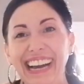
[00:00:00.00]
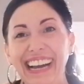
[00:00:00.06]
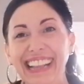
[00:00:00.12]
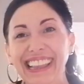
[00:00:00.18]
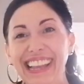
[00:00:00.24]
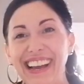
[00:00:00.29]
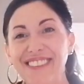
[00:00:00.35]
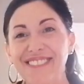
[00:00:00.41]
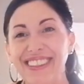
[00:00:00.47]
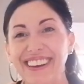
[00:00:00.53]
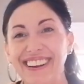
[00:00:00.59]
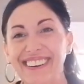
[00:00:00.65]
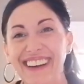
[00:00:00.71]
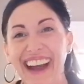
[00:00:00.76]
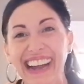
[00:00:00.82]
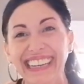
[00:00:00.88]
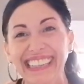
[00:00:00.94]
I love the
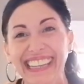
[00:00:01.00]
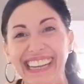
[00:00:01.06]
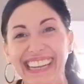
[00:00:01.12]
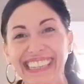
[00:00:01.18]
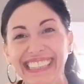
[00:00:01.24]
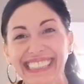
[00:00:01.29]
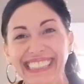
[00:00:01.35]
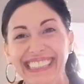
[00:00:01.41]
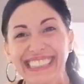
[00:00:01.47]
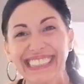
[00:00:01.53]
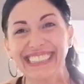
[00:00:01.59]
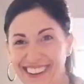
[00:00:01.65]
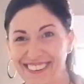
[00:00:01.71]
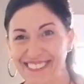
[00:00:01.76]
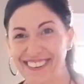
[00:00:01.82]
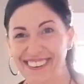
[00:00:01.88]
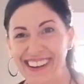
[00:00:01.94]
crackling.
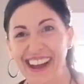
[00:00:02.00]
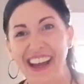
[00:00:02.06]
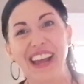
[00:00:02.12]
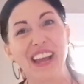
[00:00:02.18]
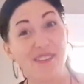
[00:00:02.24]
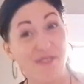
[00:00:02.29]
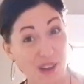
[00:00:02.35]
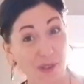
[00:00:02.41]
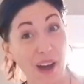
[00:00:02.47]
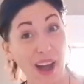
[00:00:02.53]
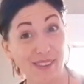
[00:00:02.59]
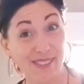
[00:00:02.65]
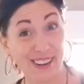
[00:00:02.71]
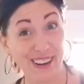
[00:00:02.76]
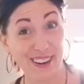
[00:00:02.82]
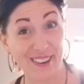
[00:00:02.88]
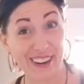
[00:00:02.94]
If you
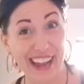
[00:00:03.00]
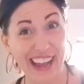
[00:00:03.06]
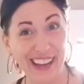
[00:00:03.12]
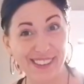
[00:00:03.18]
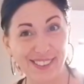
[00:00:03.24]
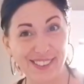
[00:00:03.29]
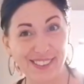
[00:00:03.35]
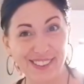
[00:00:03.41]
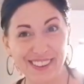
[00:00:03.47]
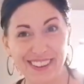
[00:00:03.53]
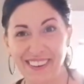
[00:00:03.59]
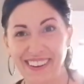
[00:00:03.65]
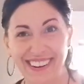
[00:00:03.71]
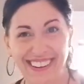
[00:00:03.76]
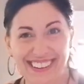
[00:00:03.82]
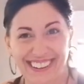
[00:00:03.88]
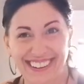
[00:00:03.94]
have dinner guests,
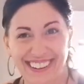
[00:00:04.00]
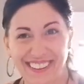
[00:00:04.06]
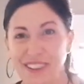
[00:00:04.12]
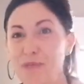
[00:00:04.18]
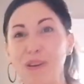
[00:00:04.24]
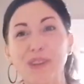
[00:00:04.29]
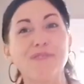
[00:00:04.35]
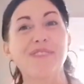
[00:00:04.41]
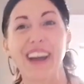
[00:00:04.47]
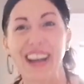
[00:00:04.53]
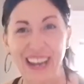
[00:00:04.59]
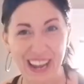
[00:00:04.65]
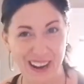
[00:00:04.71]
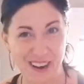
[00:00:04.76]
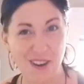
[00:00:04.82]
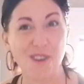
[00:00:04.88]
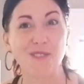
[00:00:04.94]
they'll be
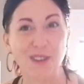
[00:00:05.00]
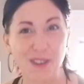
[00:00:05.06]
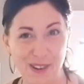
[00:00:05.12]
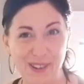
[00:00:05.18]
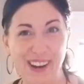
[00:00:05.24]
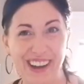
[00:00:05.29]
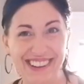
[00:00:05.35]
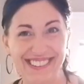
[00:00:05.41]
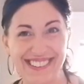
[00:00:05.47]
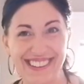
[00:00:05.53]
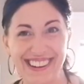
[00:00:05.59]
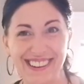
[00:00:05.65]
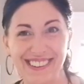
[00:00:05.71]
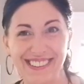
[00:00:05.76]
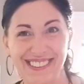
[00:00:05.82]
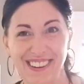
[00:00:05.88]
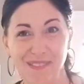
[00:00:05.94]
fighting over who does
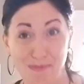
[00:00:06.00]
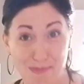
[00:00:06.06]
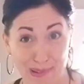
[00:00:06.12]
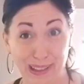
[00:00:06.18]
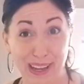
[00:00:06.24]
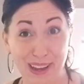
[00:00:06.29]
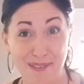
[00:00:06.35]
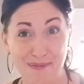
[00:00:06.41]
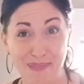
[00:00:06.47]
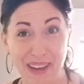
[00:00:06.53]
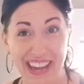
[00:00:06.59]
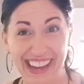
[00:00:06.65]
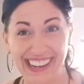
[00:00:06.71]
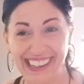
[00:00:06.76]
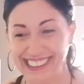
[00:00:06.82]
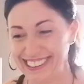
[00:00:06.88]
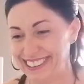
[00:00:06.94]
this. Believe
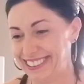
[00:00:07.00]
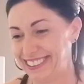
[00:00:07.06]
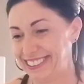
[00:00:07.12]
me.